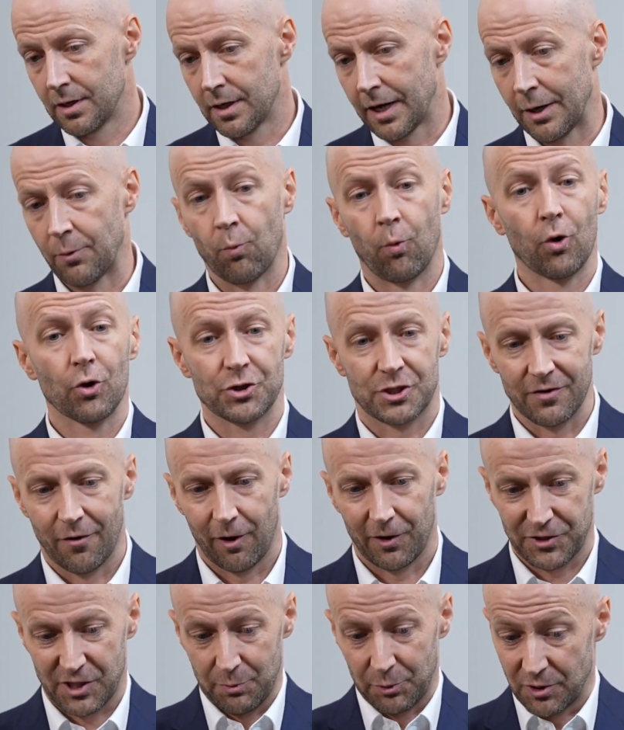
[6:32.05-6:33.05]
And worst of
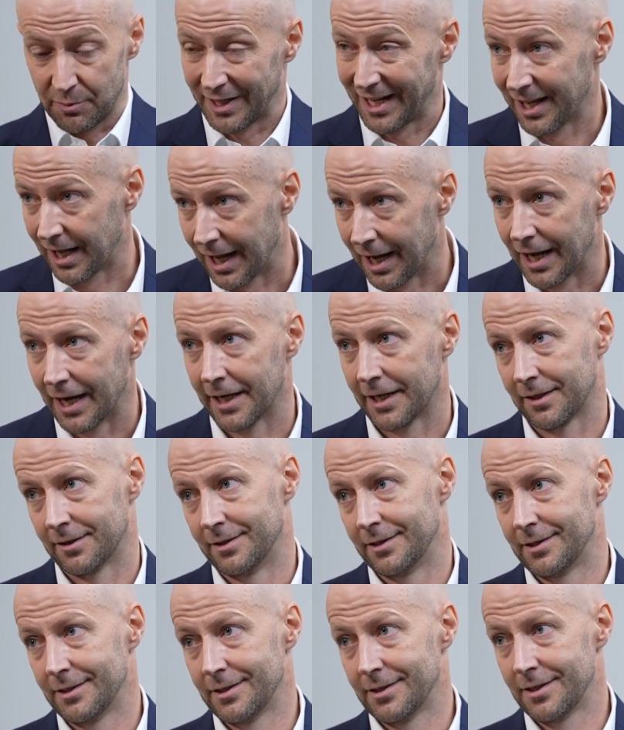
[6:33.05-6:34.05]
all is to put them in a line,
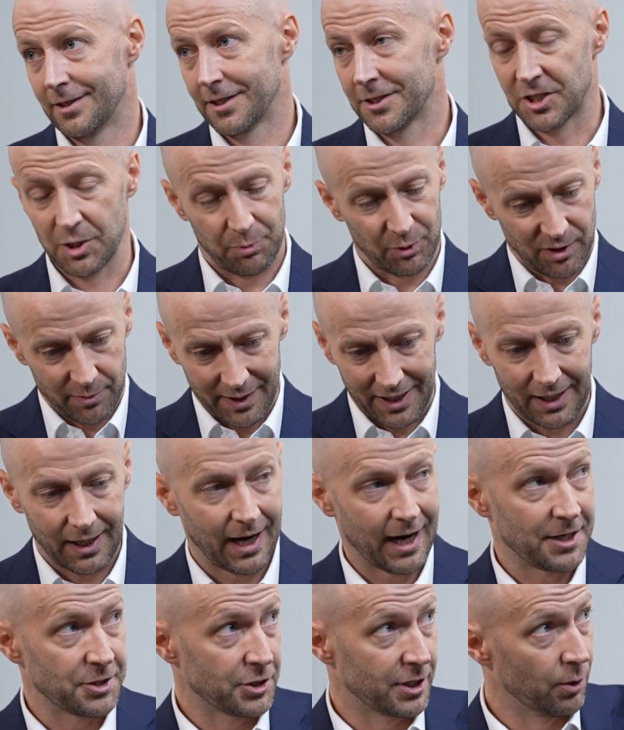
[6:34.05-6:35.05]
because you put them in a
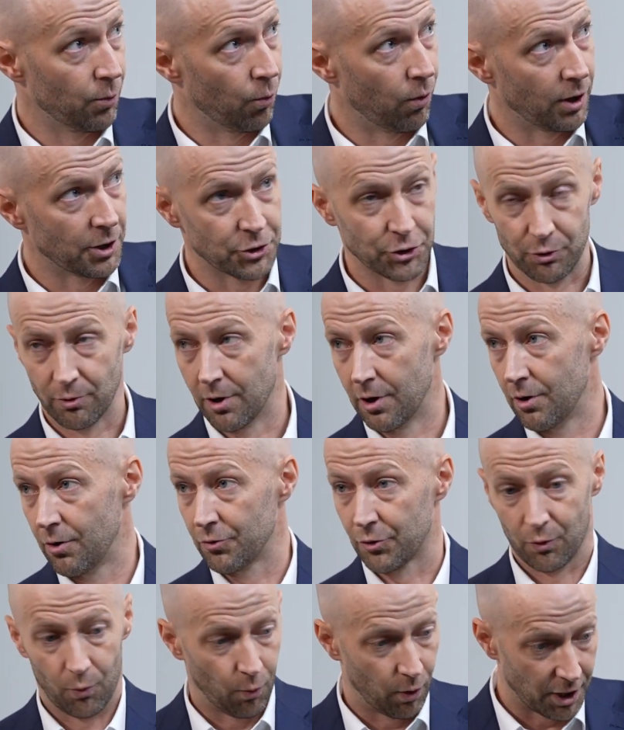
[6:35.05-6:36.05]
line, you get one
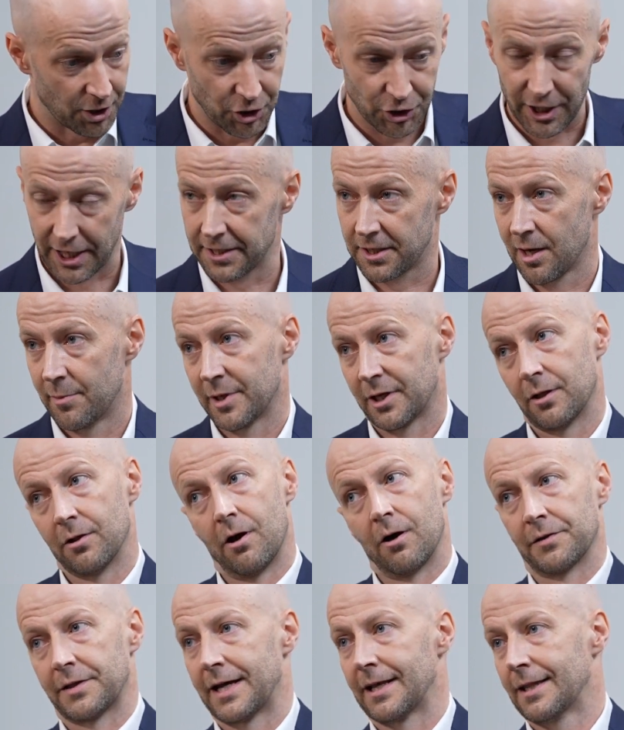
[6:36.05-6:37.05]
drone or one jet coming
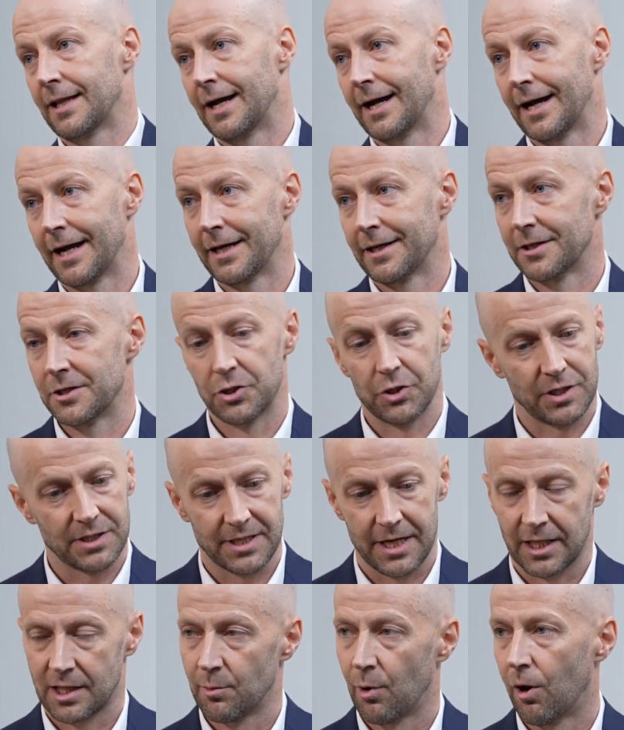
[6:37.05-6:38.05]
along that line, and you can
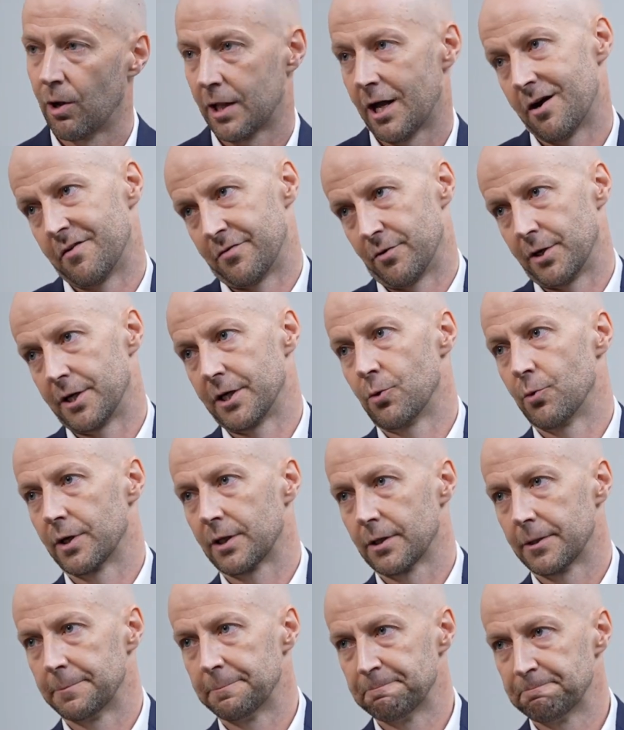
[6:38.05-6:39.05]
take them all out very
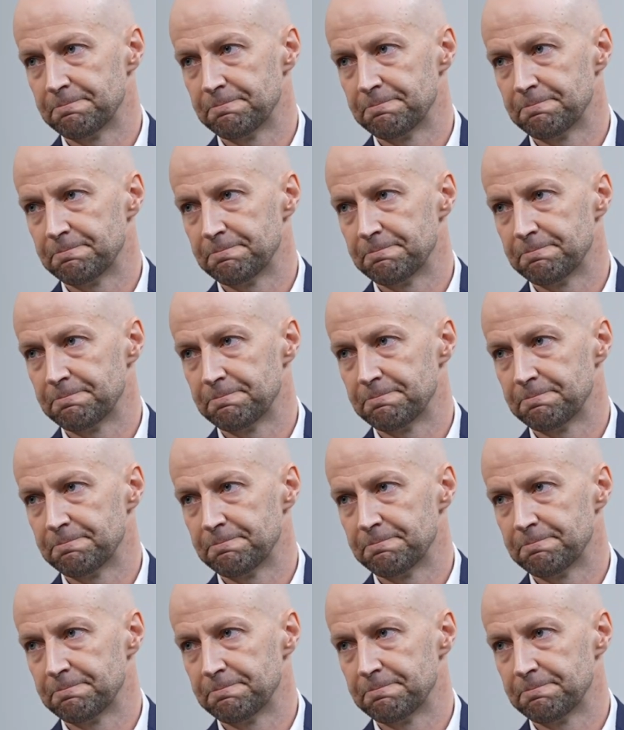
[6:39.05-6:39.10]
quickly.